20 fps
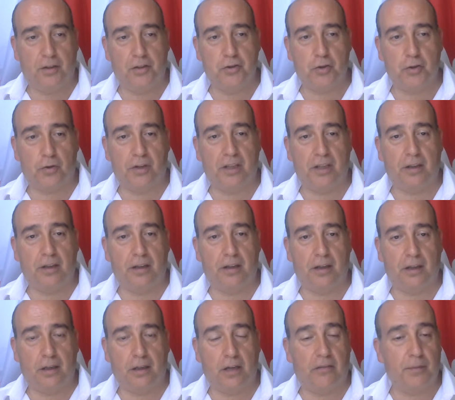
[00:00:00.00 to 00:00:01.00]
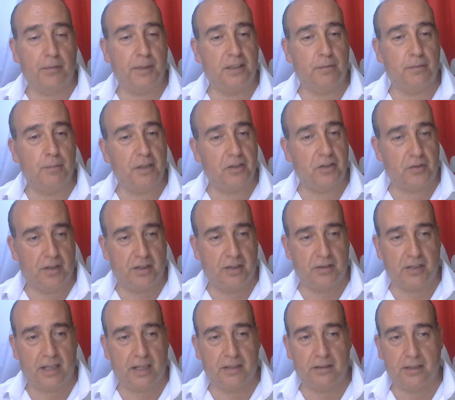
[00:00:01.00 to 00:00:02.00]
during government
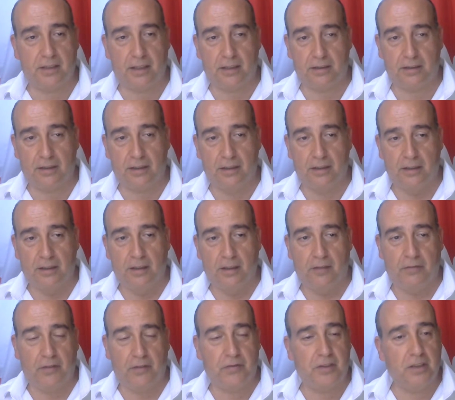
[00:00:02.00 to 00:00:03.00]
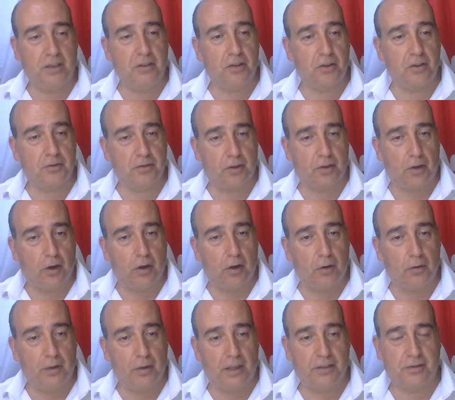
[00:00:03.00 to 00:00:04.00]
missions I did 15 years
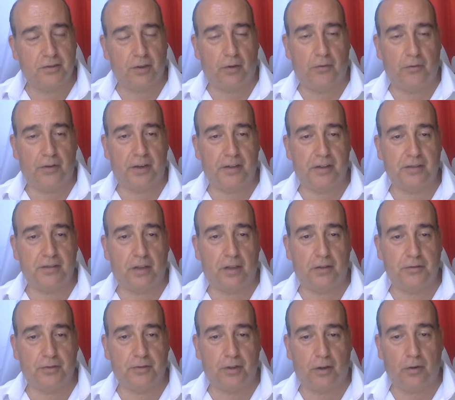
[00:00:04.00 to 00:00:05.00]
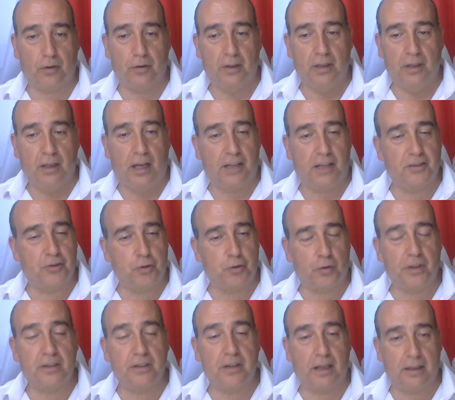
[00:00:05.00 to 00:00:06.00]
ago. So there is also a
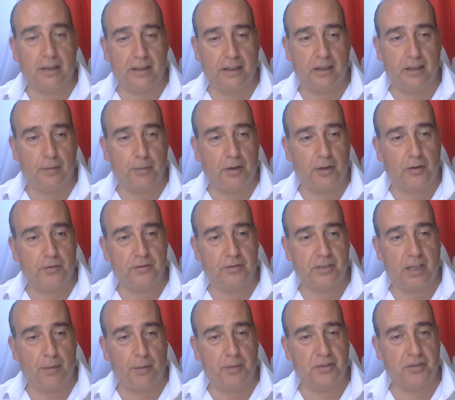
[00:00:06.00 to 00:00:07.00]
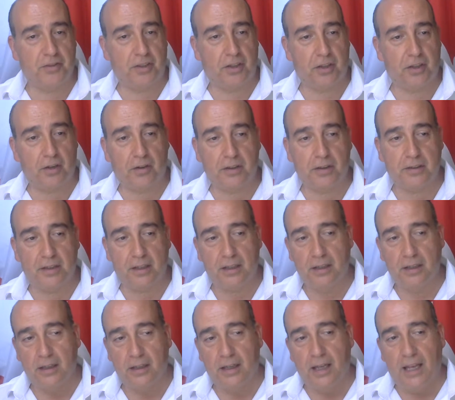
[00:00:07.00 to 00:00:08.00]
storytelling about
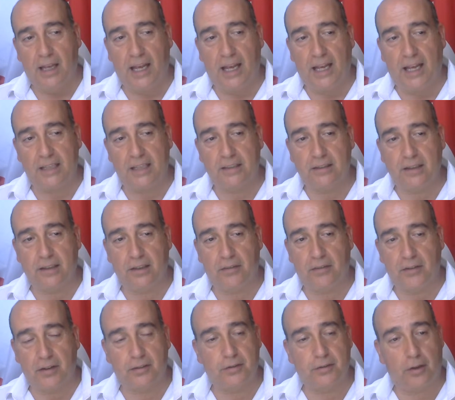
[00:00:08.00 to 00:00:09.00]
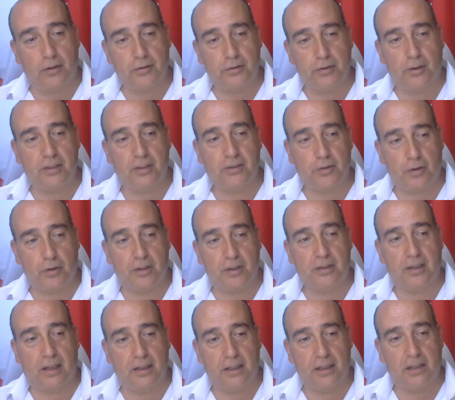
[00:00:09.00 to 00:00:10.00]
cybersecurity, and there's also a
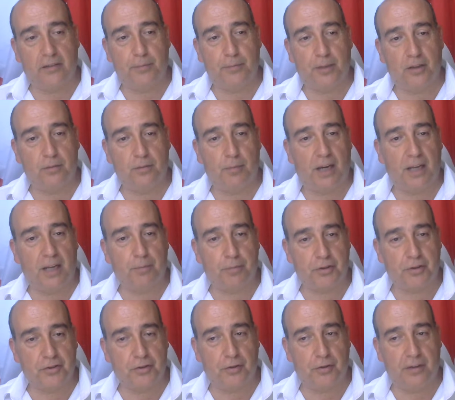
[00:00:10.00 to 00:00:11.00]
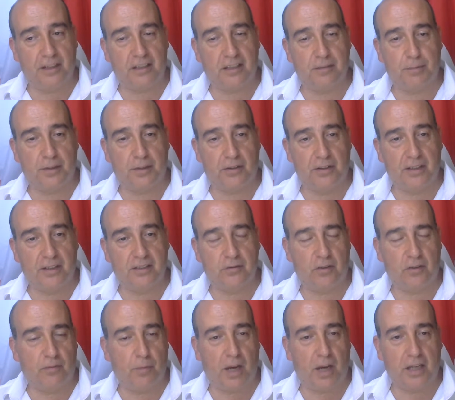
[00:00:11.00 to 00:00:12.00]
storytelling about my personal experience
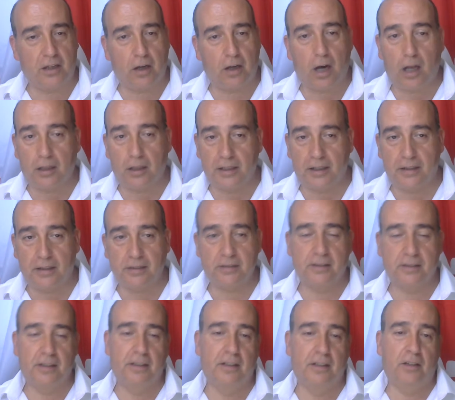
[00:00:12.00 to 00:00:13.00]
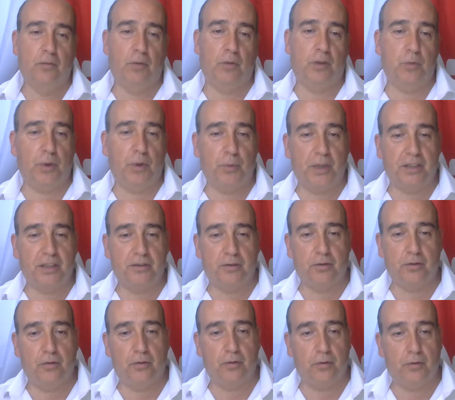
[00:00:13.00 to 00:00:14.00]
with my colleagues when we went
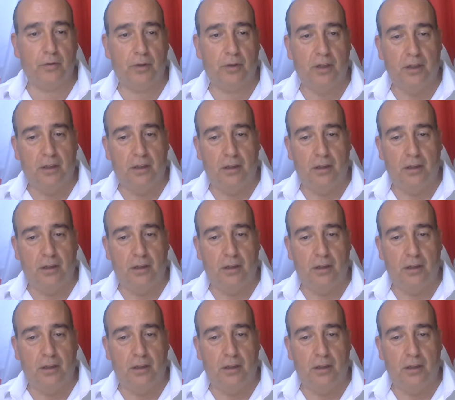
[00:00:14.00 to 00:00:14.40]
to